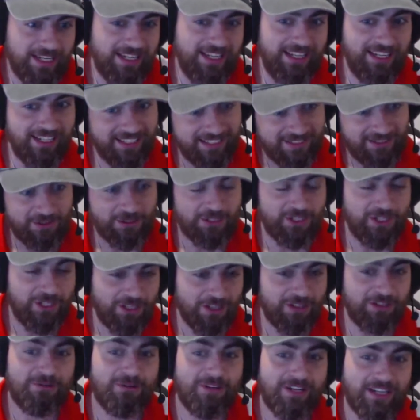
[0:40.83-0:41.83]
has already got
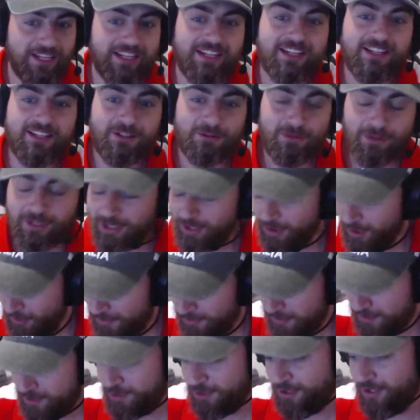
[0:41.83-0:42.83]
3 on the
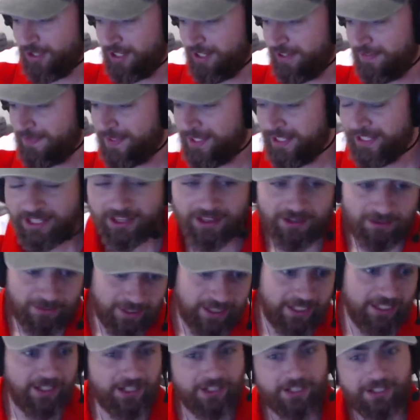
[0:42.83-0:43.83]
trot,
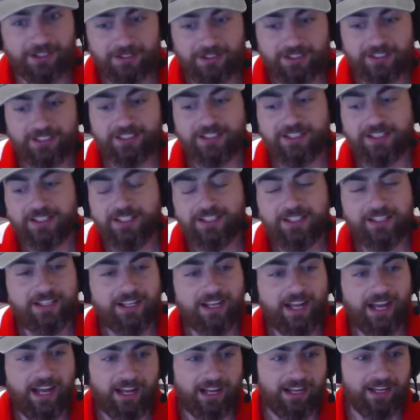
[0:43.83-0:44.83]
3-0.
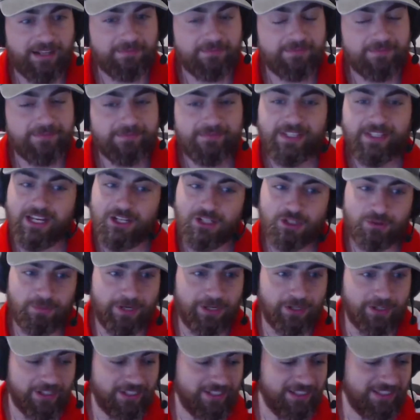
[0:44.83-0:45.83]
Get Schmidt
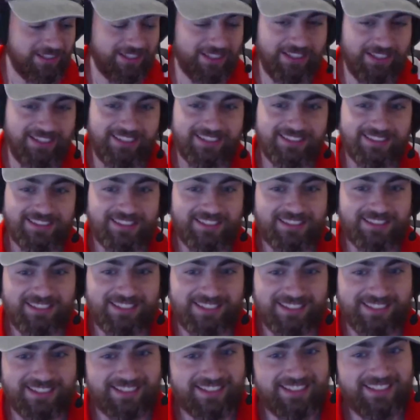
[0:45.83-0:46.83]
on, So
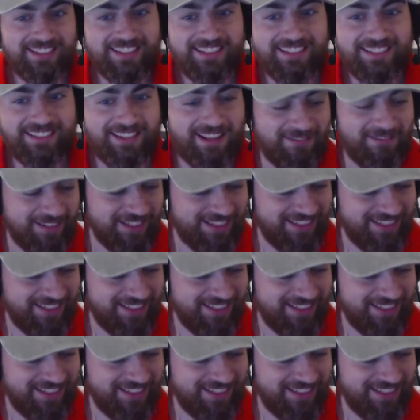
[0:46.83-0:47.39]
love it.